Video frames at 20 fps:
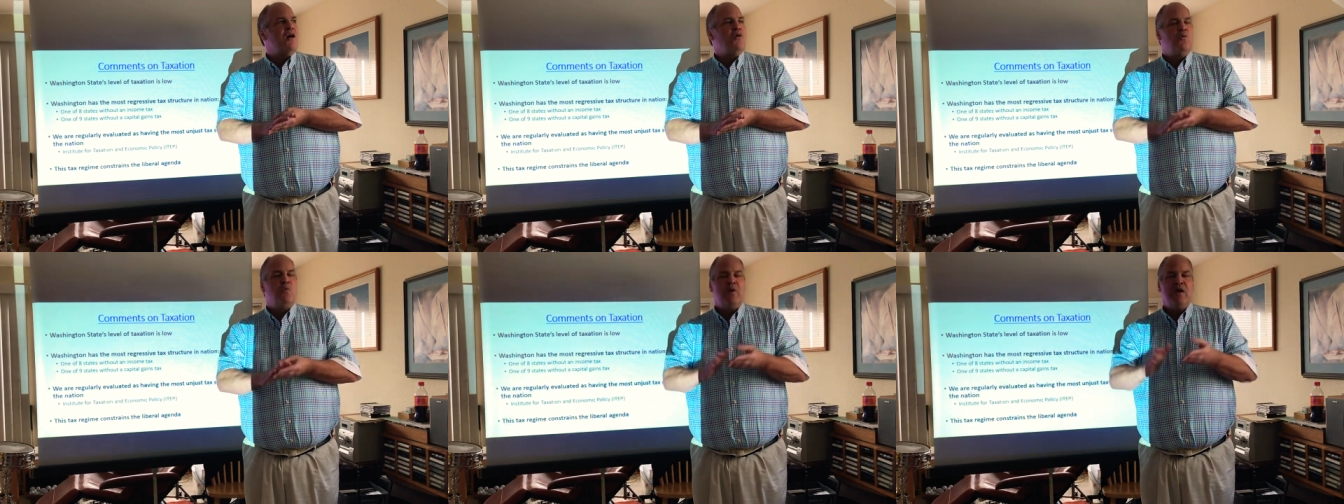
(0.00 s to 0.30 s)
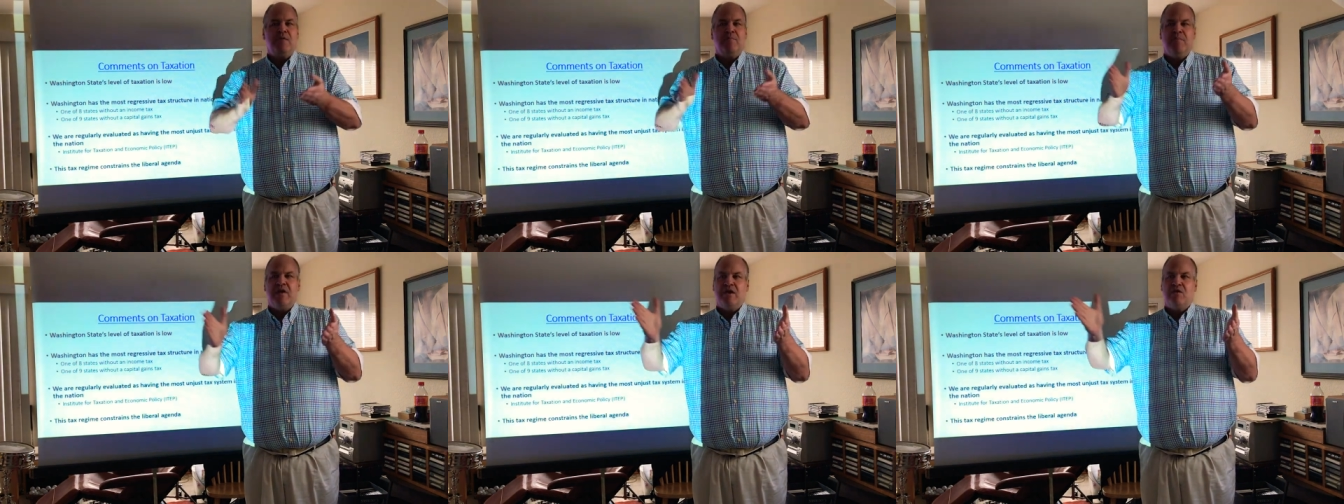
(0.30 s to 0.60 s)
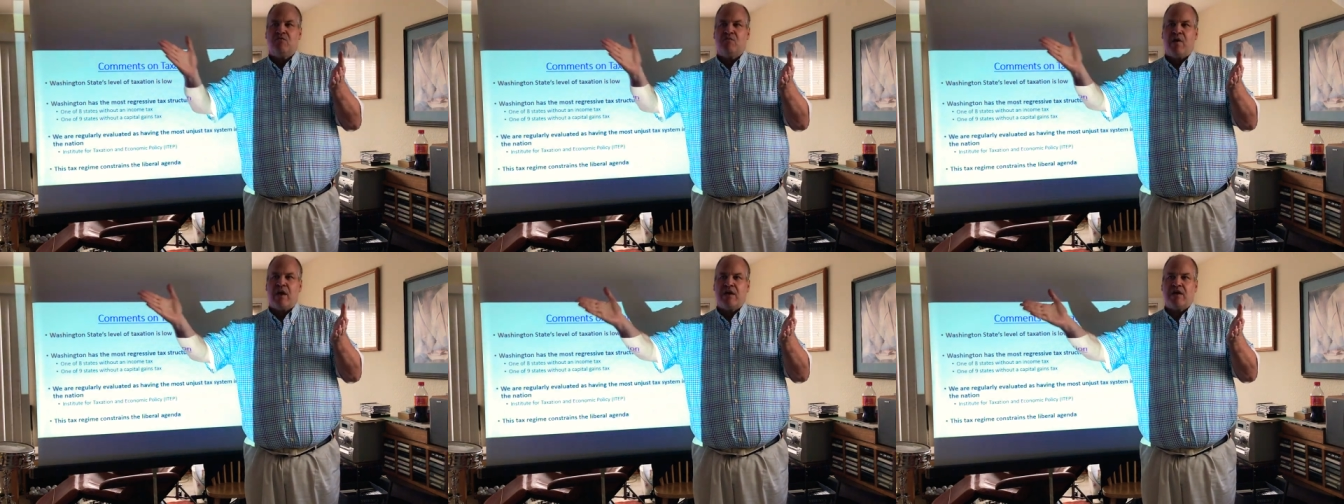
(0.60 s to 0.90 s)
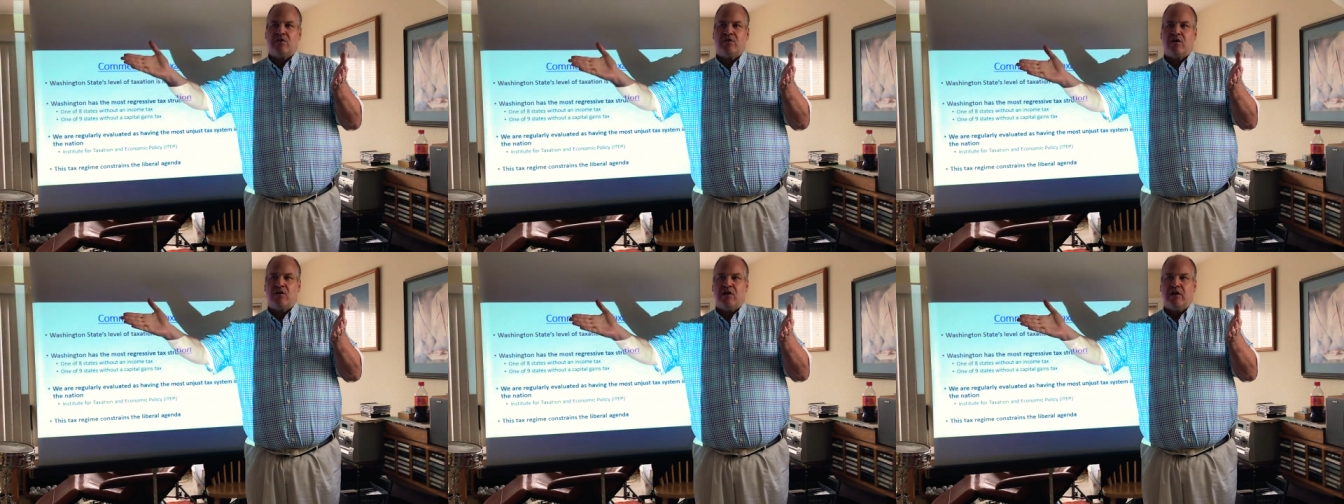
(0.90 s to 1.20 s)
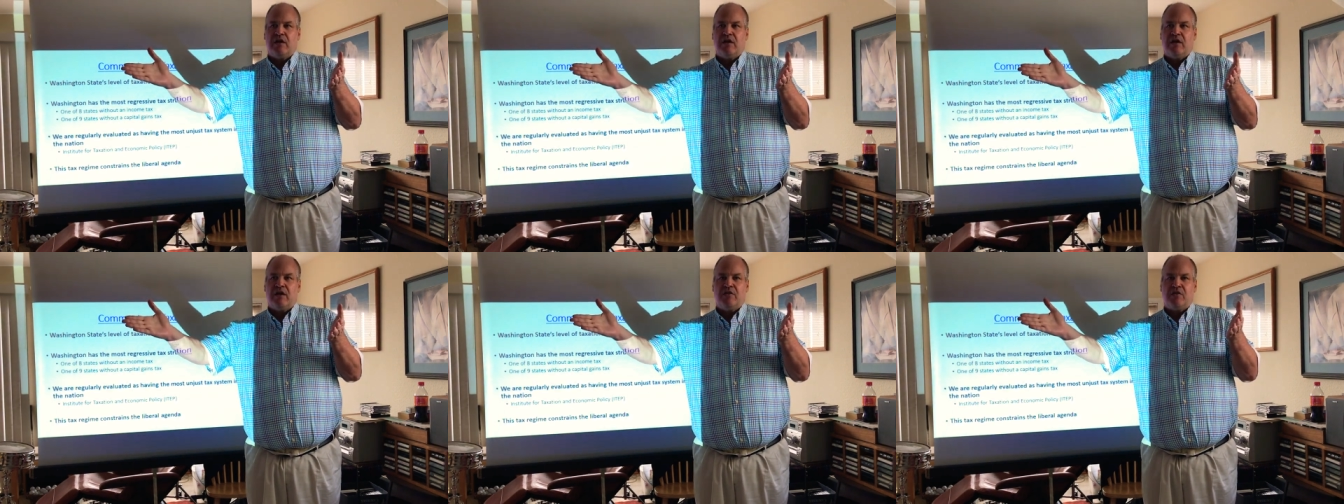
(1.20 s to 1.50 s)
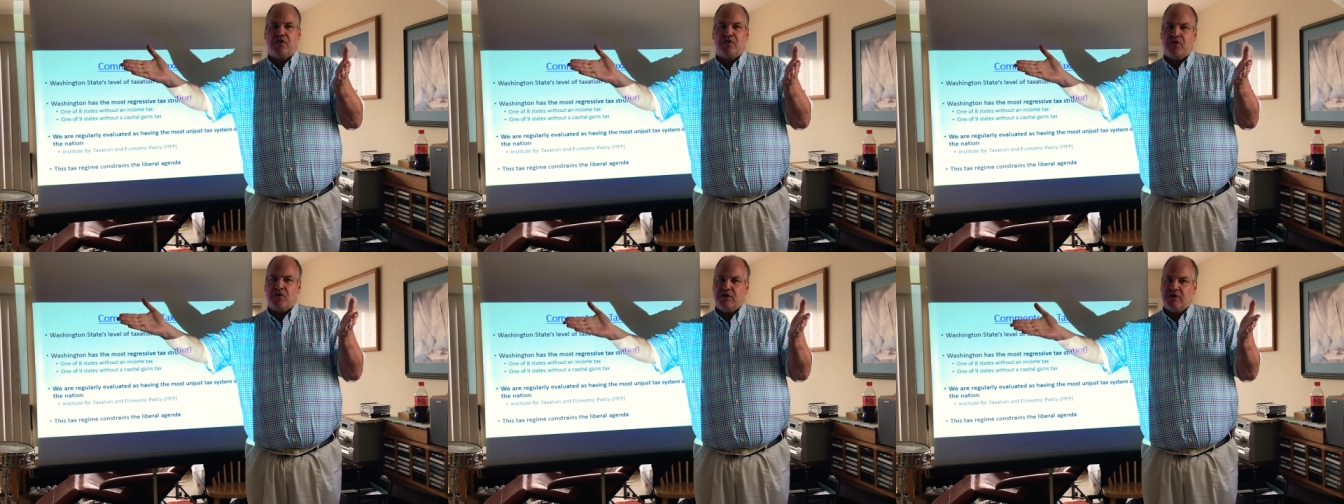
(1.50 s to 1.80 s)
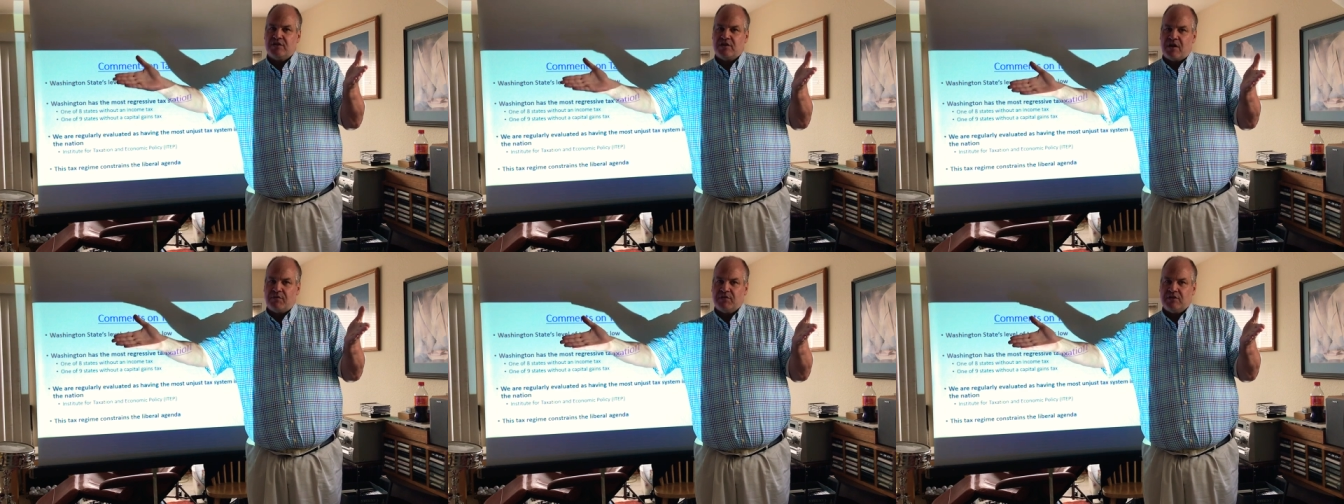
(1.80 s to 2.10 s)
we meet regularly in the
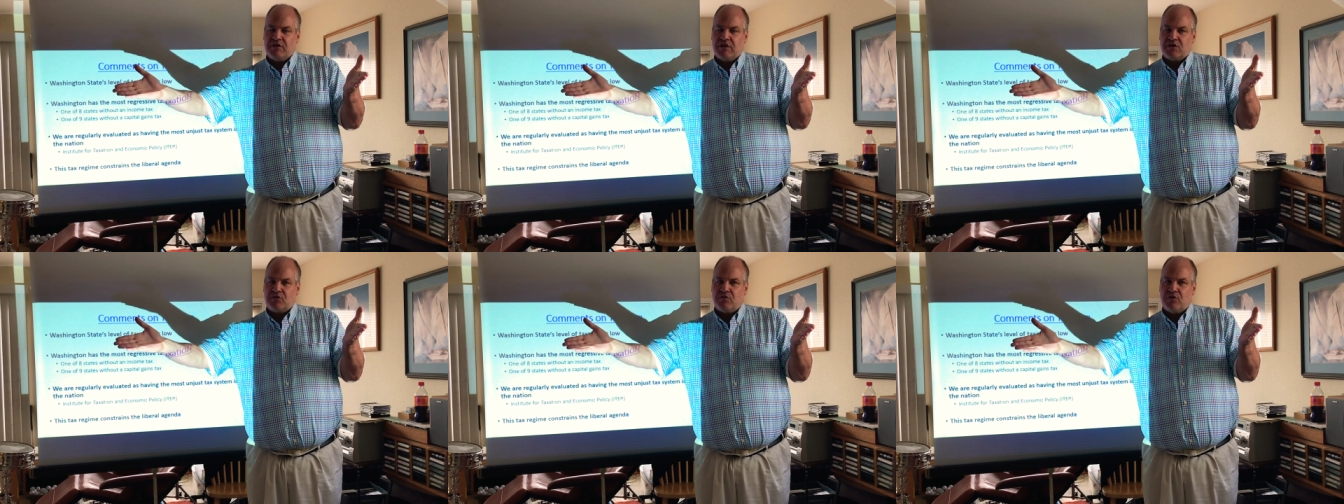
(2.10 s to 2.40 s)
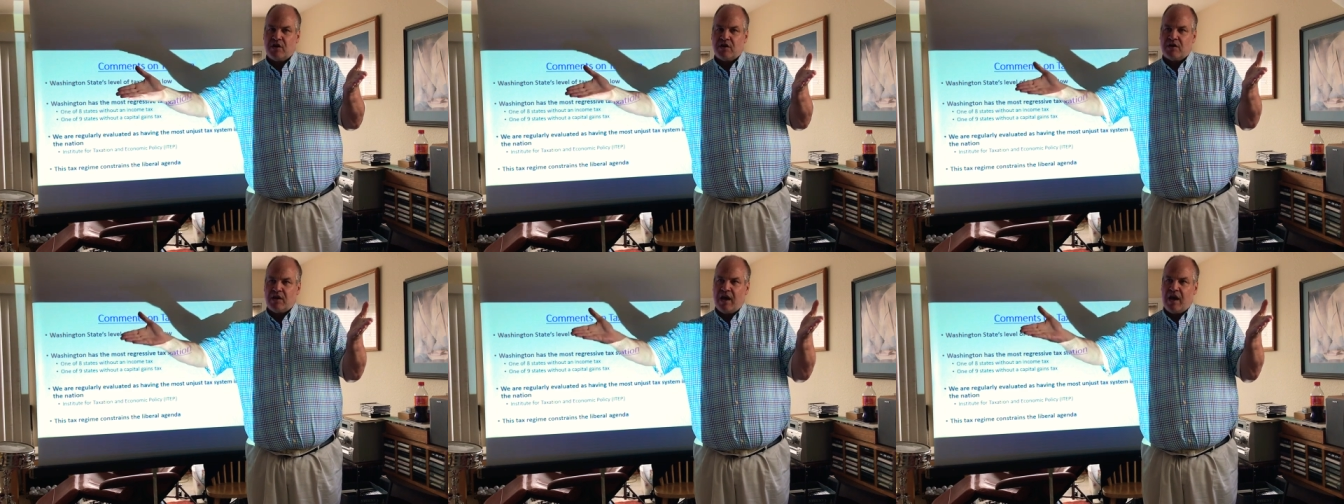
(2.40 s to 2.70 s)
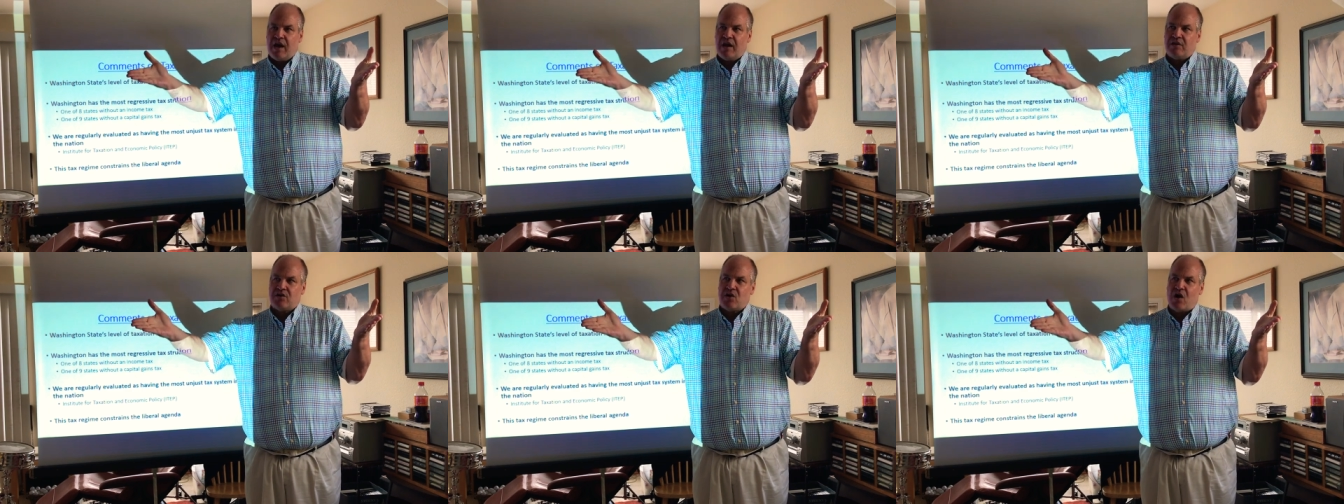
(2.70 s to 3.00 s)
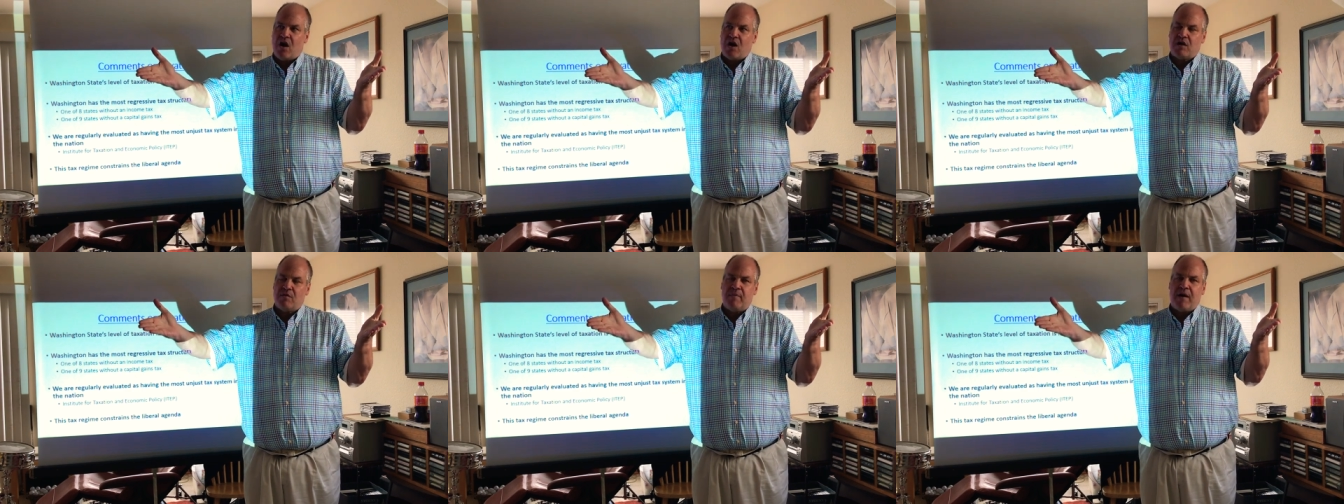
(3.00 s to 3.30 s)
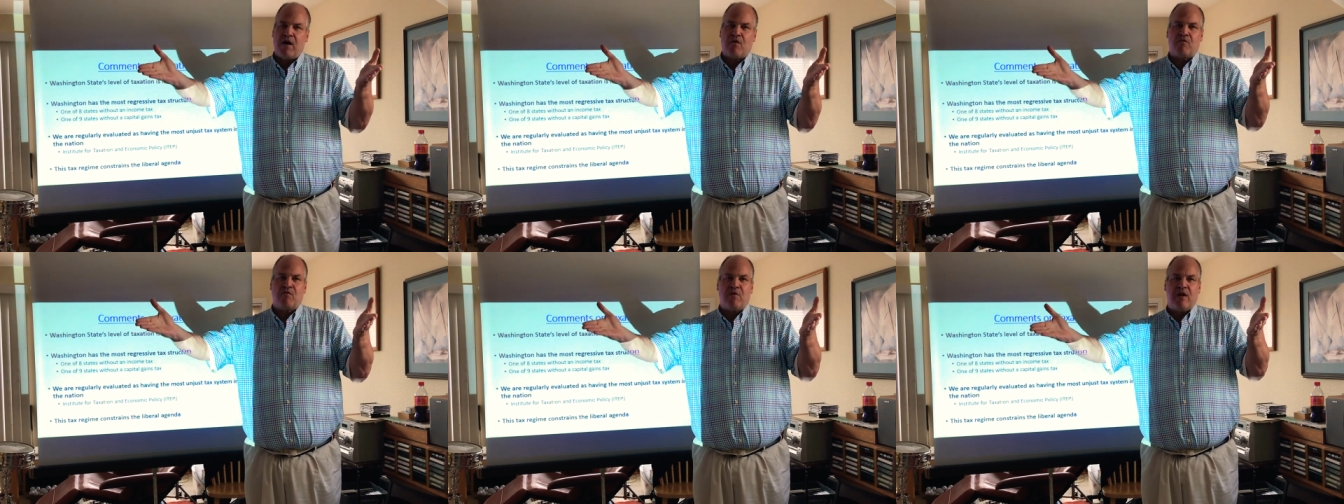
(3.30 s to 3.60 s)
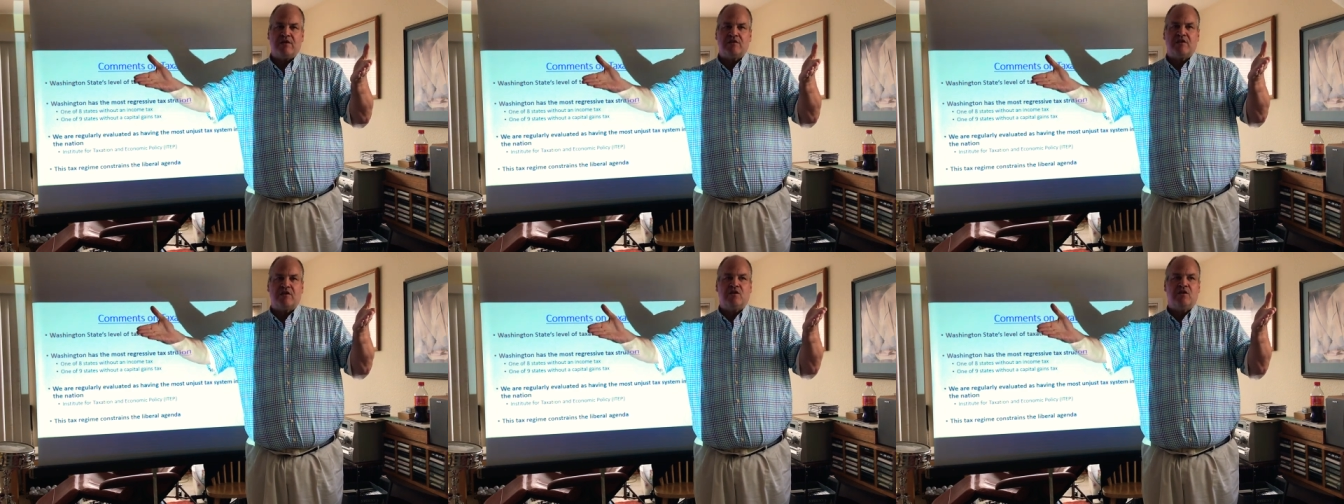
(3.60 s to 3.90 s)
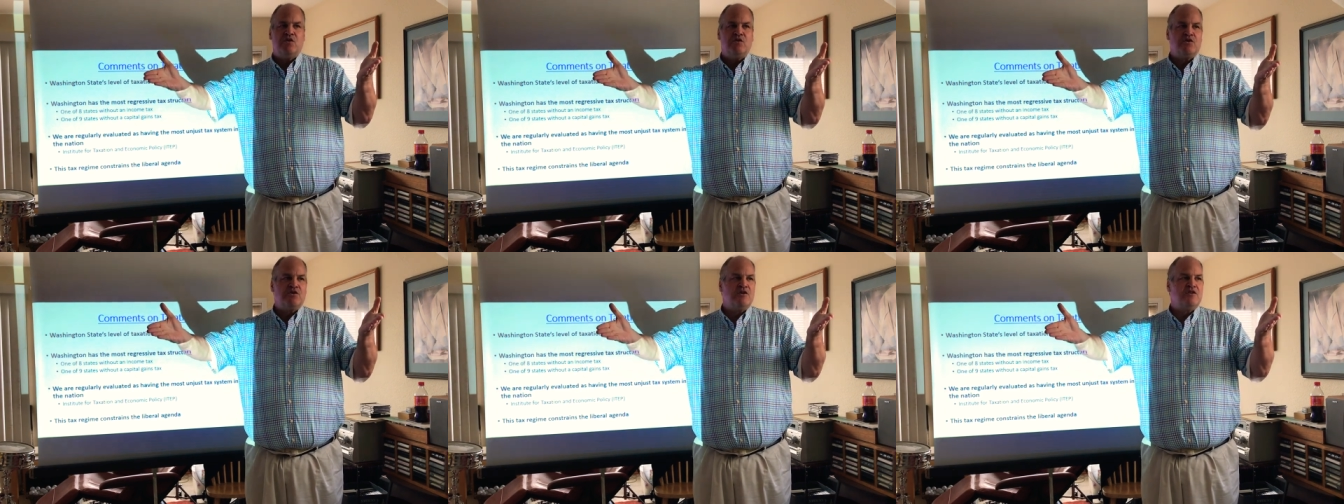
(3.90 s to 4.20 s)
37th District and talk about
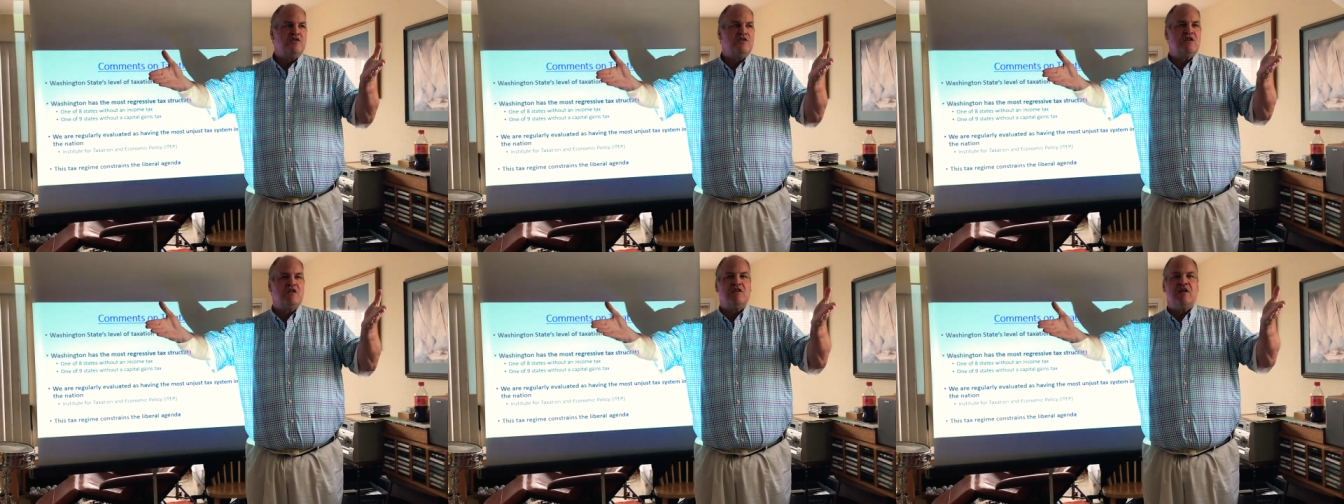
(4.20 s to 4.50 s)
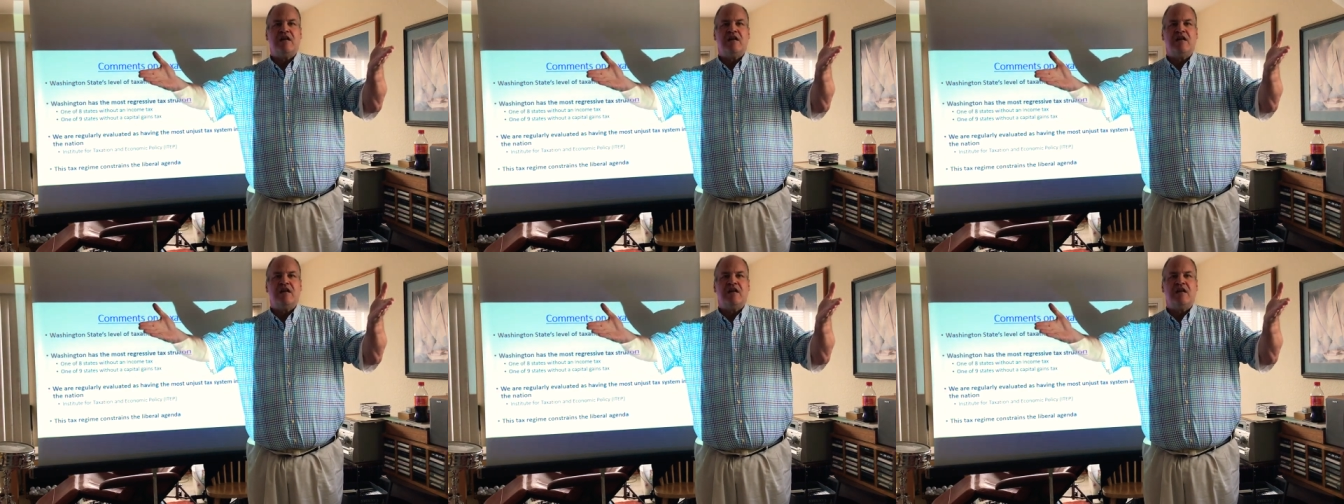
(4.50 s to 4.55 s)
resolutions to,